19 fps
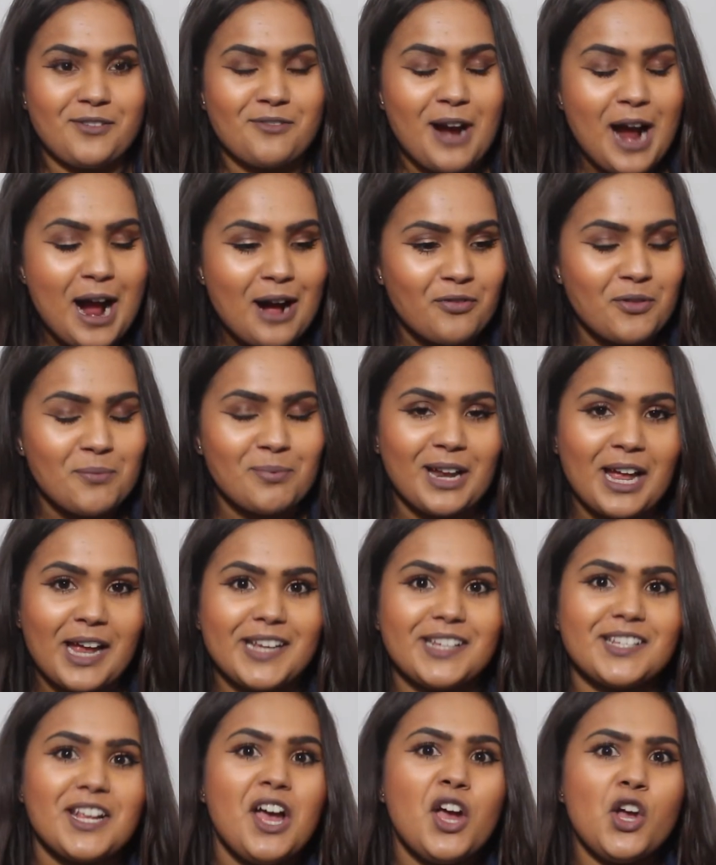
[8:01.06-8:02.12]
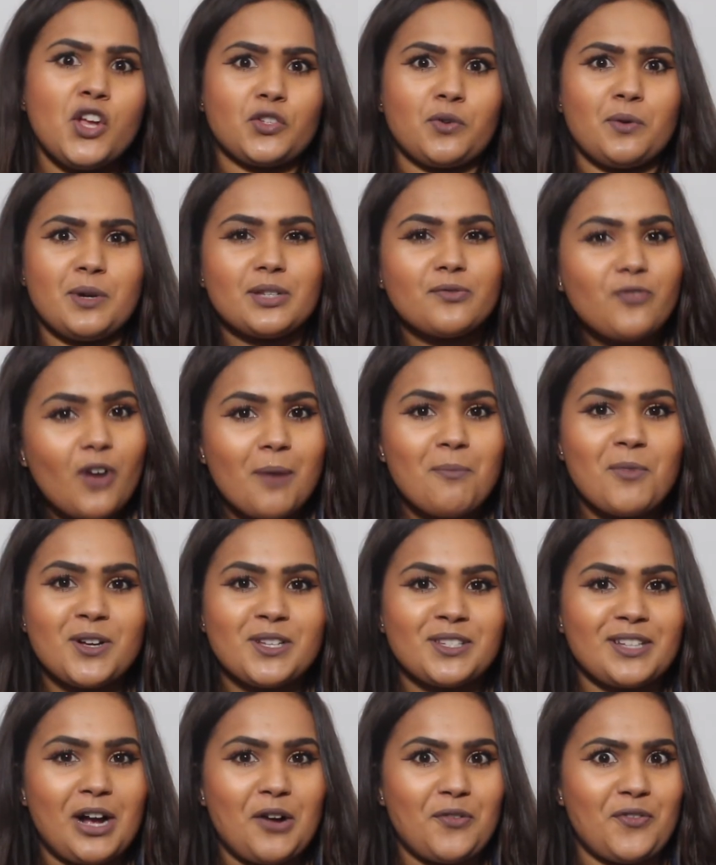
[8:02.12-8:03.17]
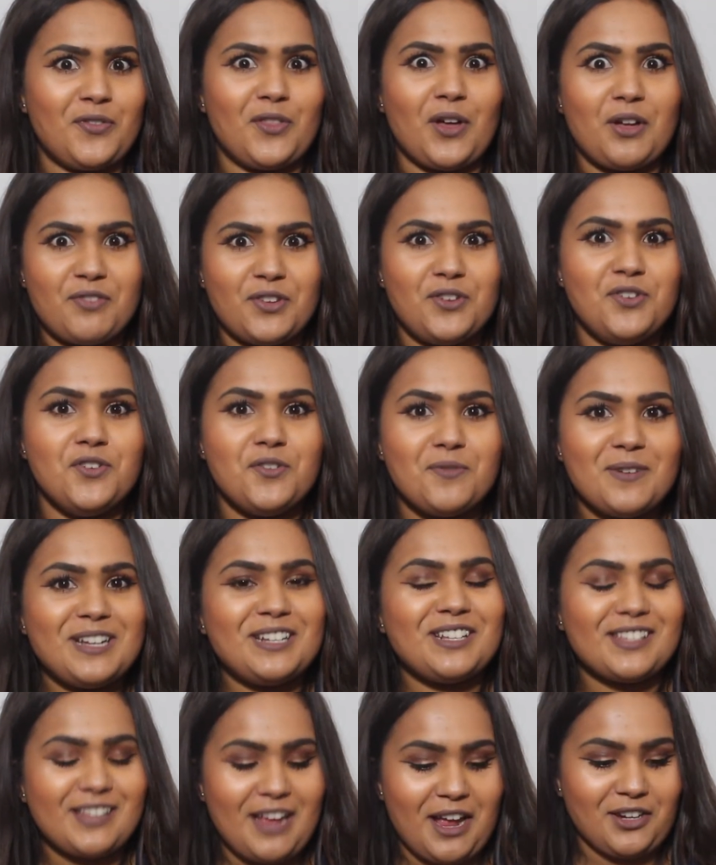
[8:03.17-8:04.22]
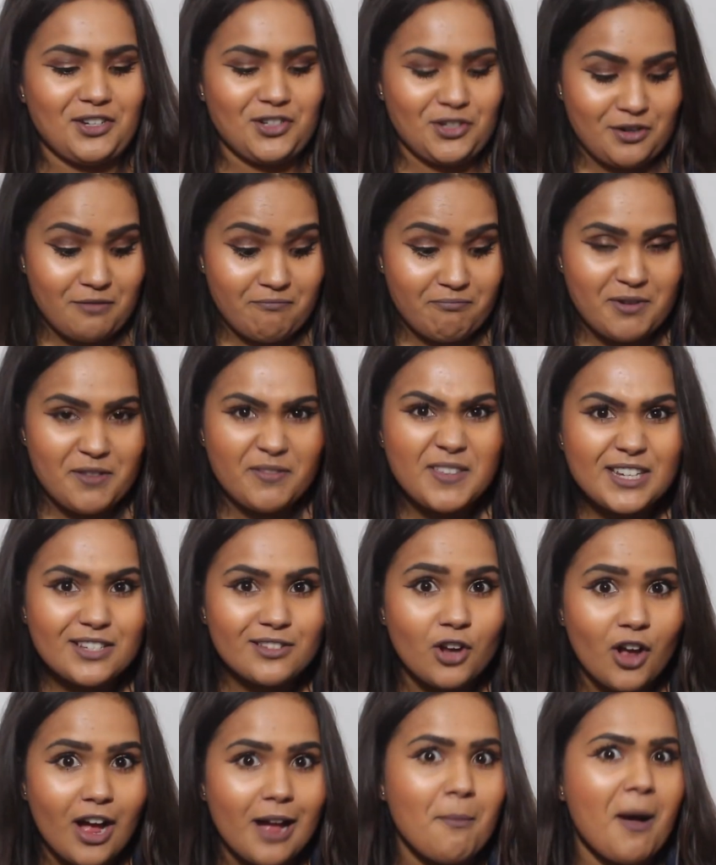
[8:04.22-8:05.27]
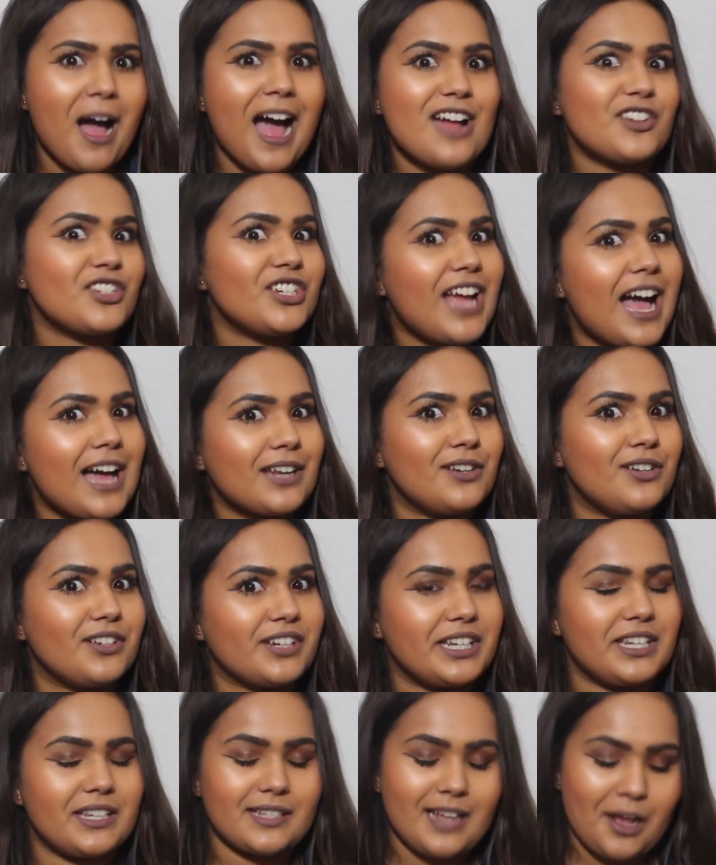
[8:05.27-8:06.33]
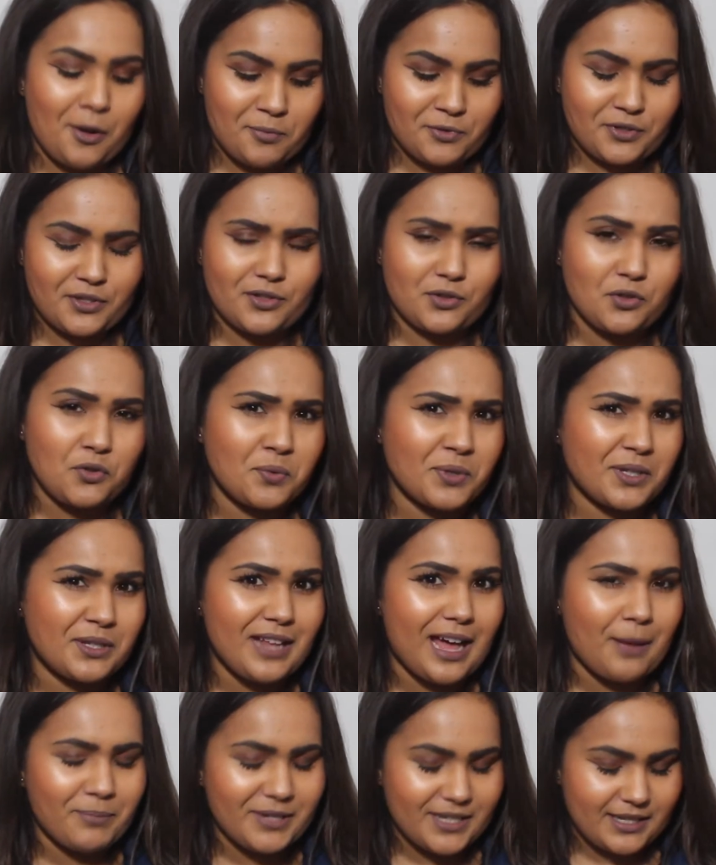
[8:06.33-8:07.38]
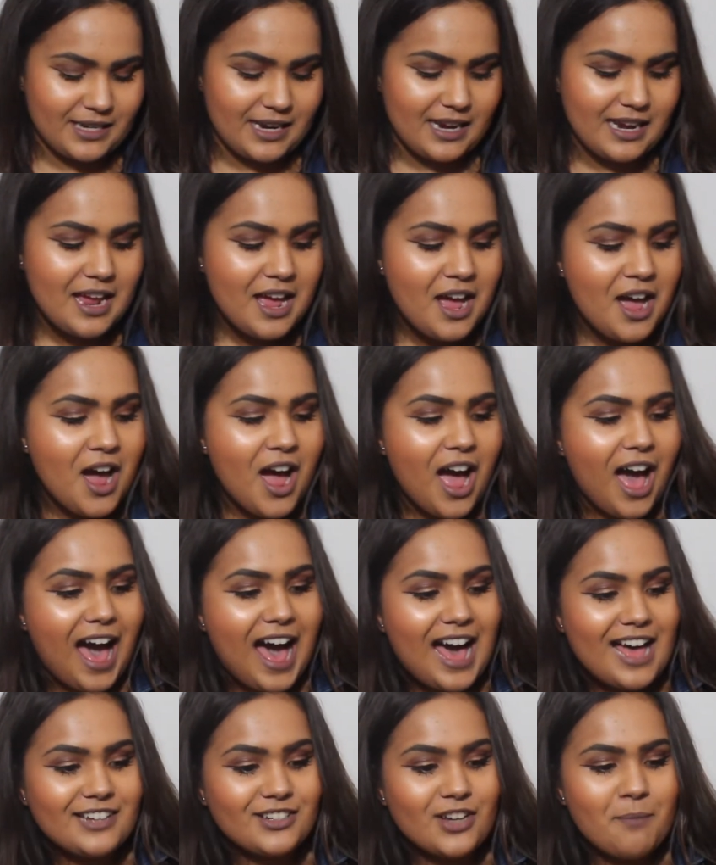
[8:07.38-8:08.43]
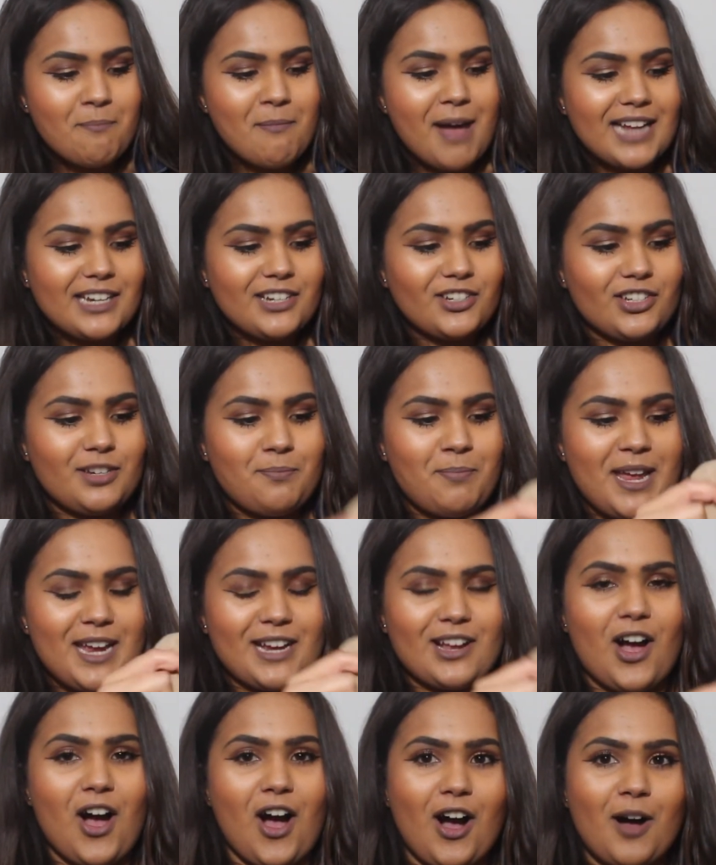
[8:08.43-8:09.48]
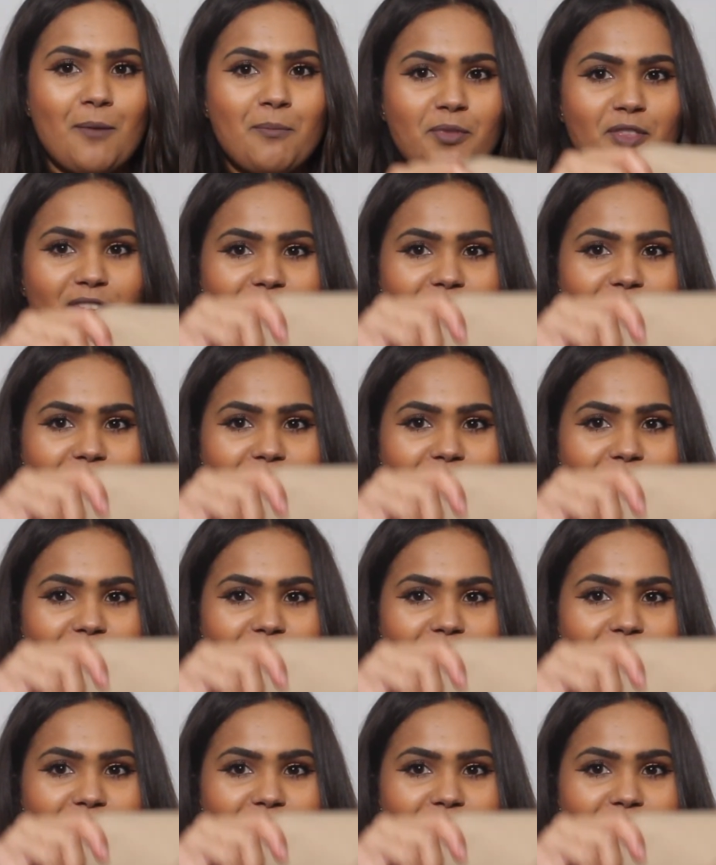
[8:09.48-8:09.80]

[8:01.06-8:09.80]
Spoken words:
around the place. So I always find myself in like the new in section. But this time I actually had a look in the sale because the store wasn't that busy. And I managed to pick up